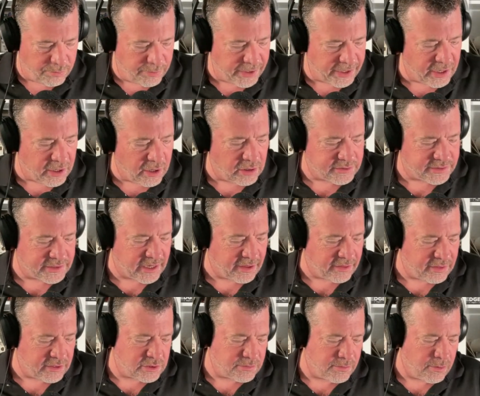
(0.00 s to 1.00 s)
bring it all
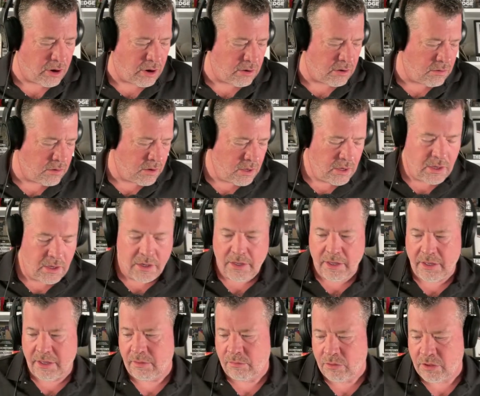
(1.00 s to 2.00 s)
together tomorrow,
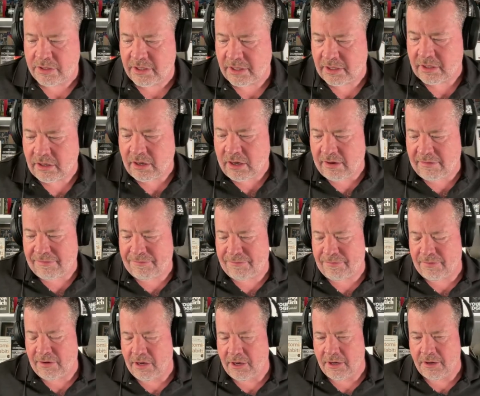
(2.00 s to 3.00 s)
and then we'll kick off
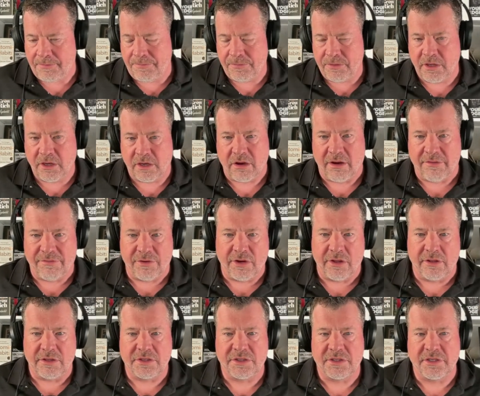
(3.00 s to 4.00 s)

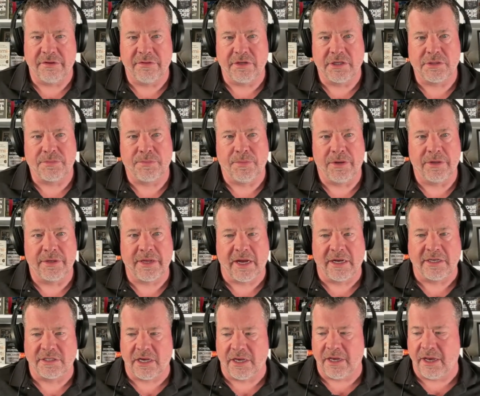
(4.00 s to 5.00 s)
another series. But
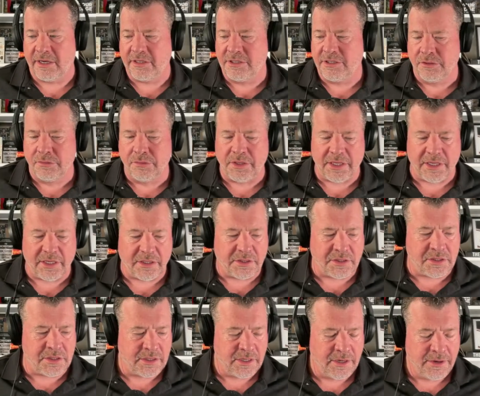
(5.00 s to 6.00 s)
guys, I do
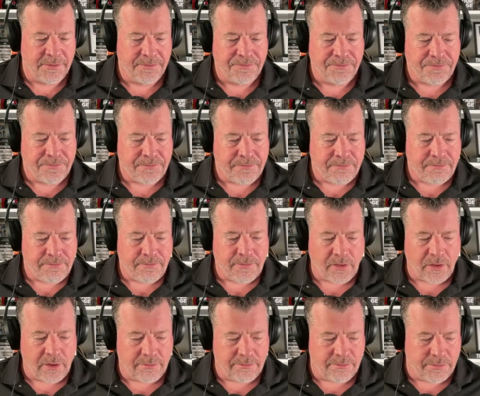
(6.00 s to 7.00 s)
these
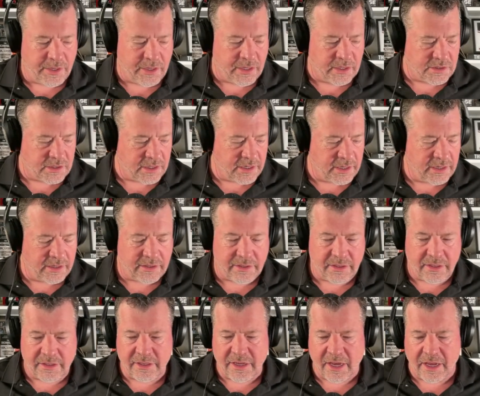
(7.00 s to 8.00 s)
because
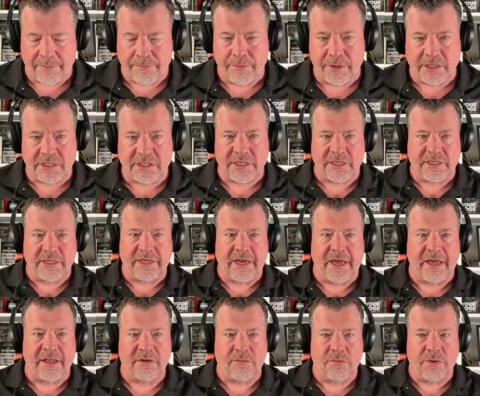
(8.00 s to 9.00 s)
it kind of brings things
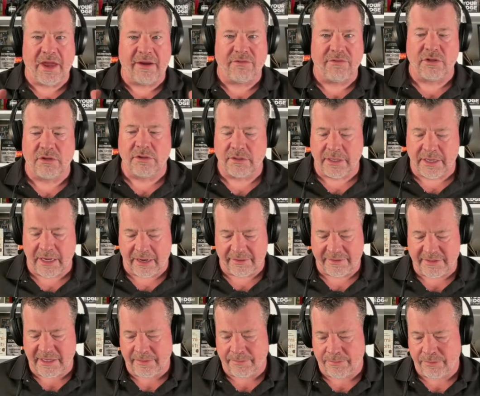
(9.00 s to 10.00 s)
together. We have a little kind of
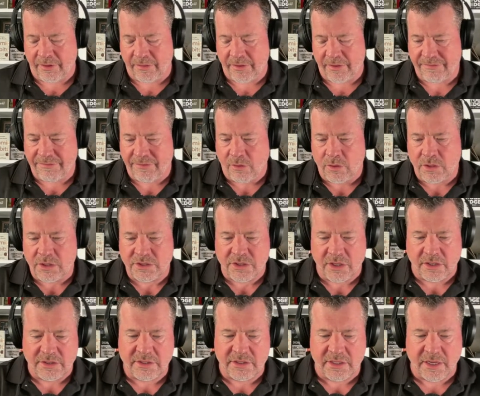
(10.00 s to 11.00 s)
temporary focus
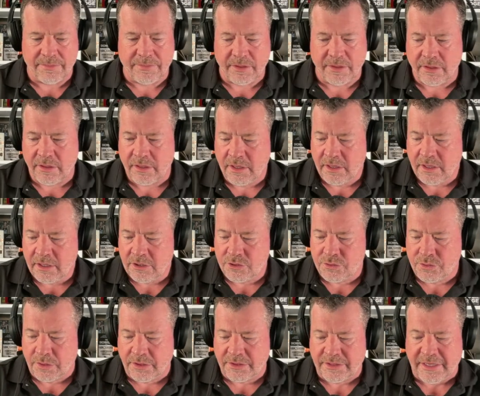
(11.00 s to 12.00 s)
on something,
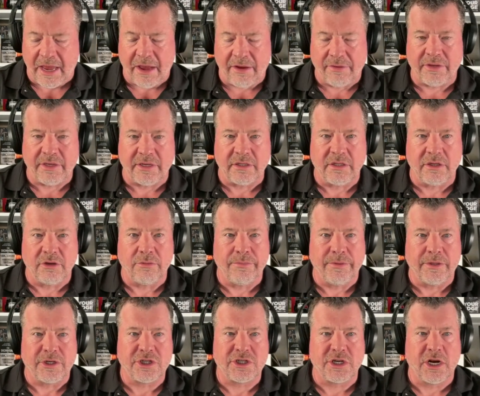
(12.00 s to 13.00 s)
drill down, get a little
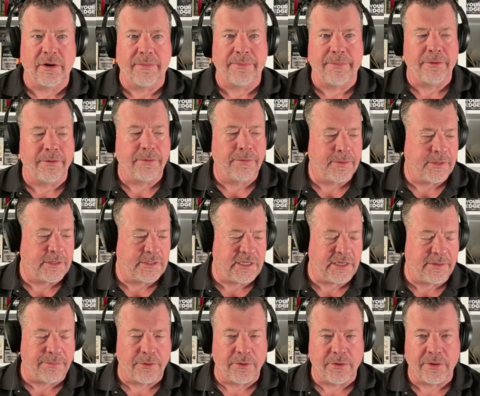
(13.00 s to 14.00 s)
bit sharper and
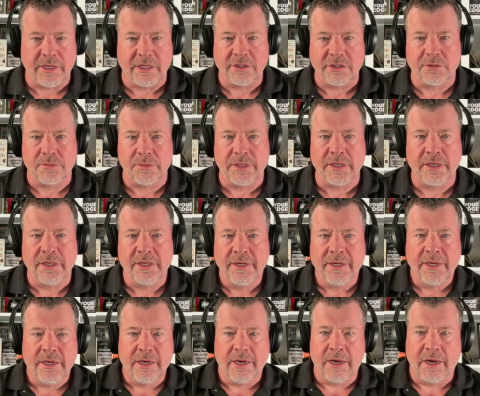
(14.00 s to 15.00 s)
deeper into it.
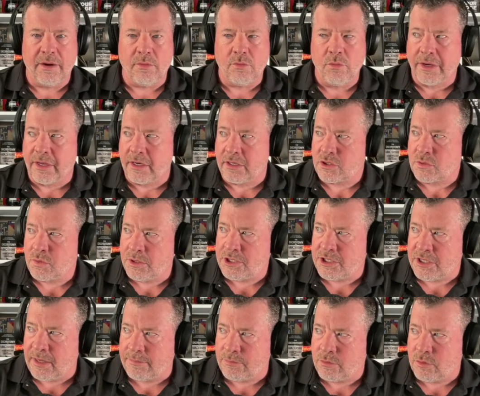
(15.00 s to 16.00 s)
We're going to switch
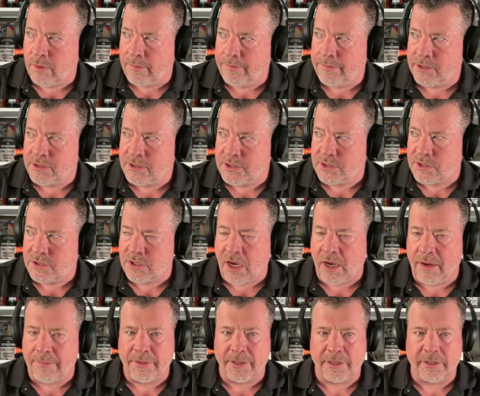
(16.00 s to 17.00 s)
it up to a business
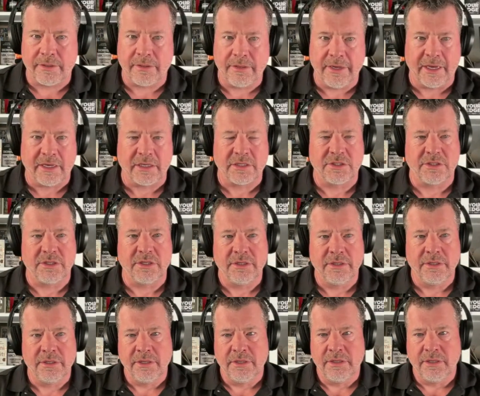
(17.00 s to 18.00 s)
topic next.
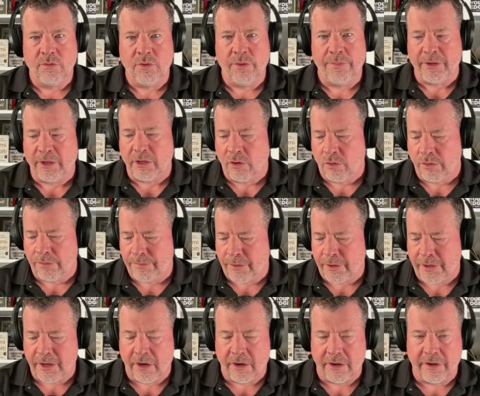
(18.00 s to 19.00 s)
We've been going
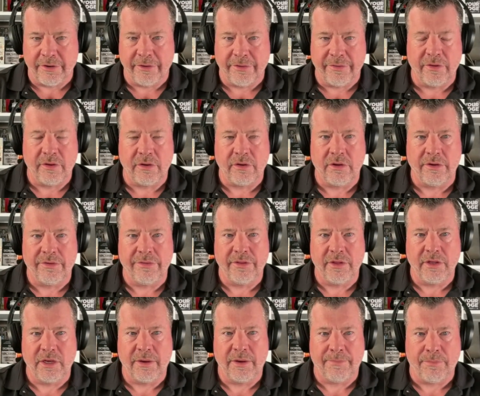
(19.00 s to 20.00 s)
pretty hard on
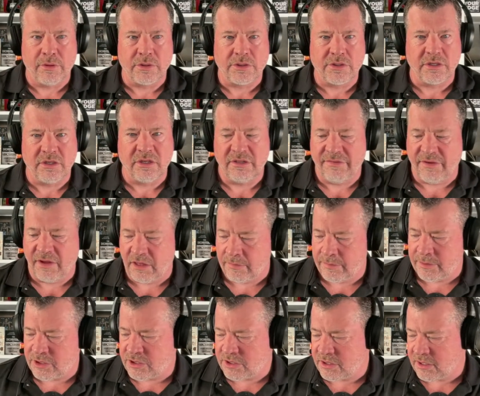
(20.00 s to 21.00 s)
the personal
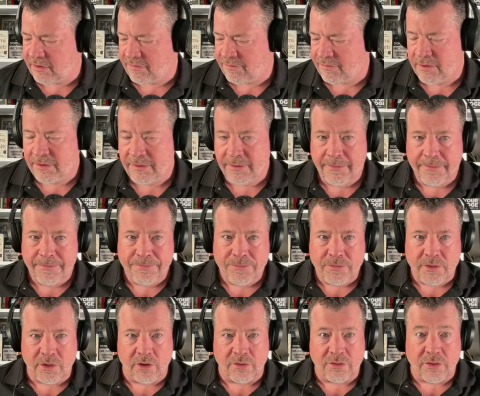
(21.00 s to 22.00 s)
development stuff,
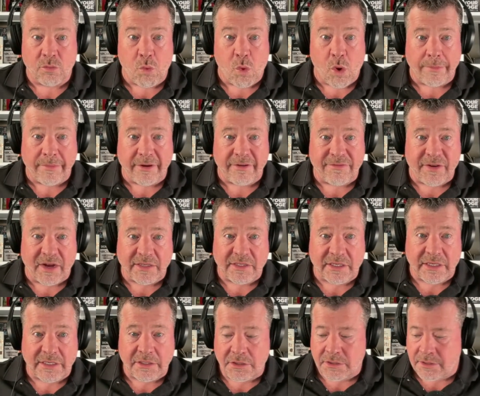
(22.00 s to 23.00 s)
the warm and
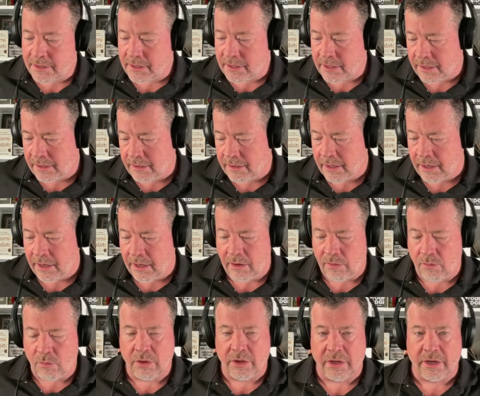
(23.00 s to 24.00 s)
fuzzies, and
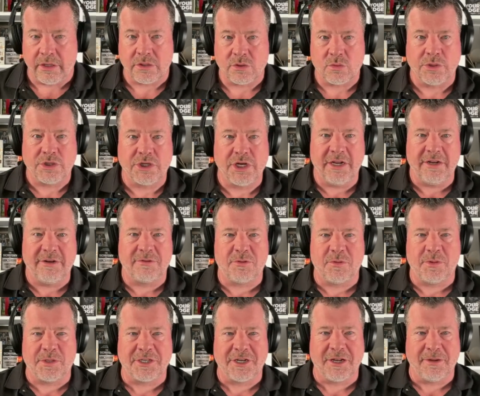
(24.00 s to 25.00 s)
we're going to switch
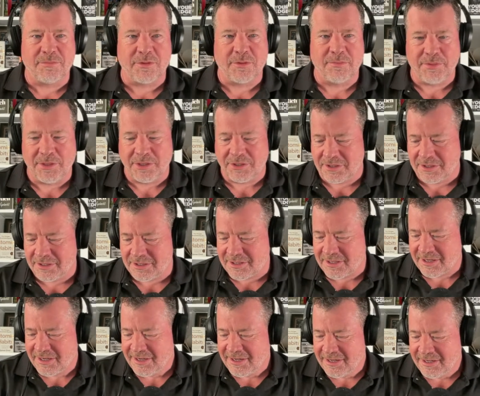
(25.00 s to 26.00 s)
it up to business,
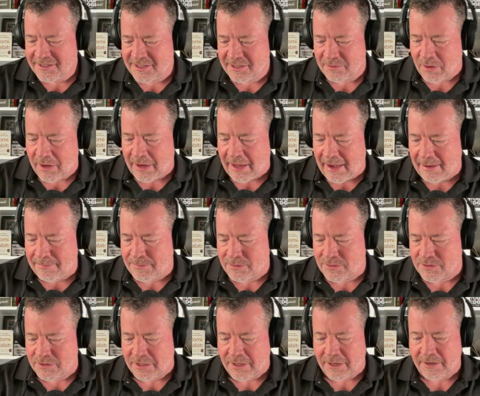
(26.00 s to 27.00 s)
see what
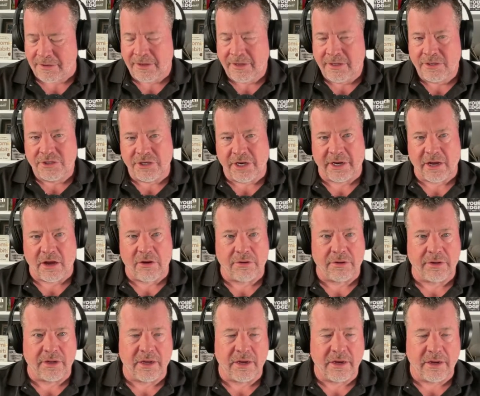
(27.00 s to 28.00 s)
happens there. Check out
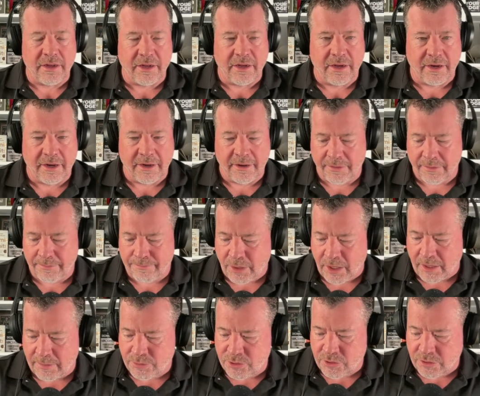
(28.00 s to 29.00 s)
the
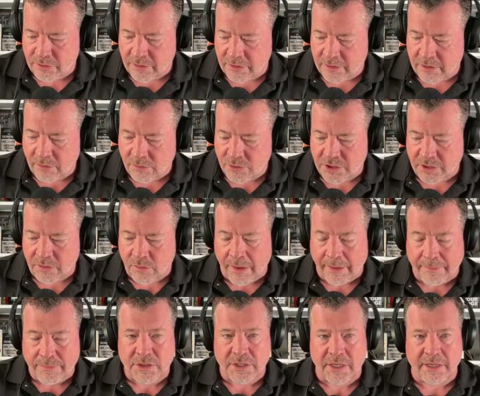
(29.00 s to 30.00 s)
Bob Turner Coaching
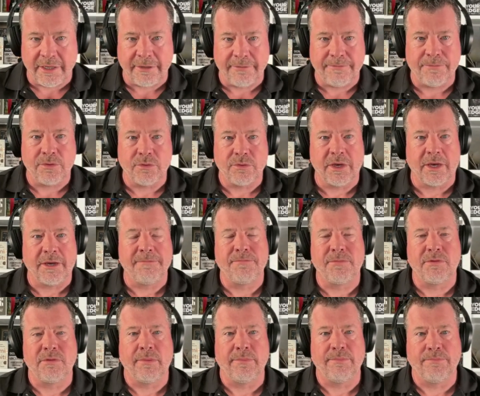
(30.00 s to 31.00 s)
website, okay,
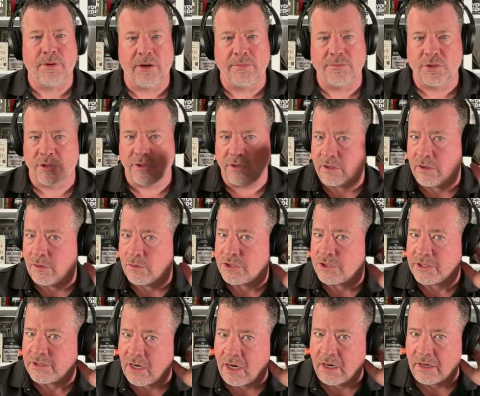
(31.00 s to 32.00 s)

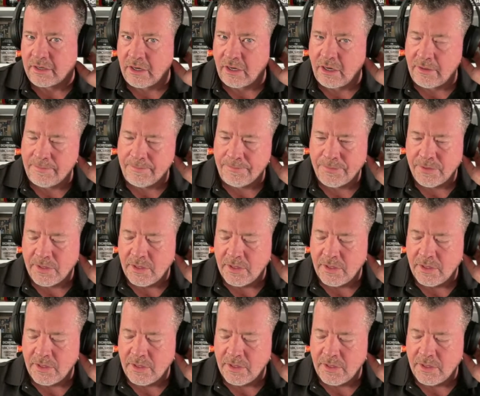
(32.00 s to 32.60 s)
bobturnercoaching.com.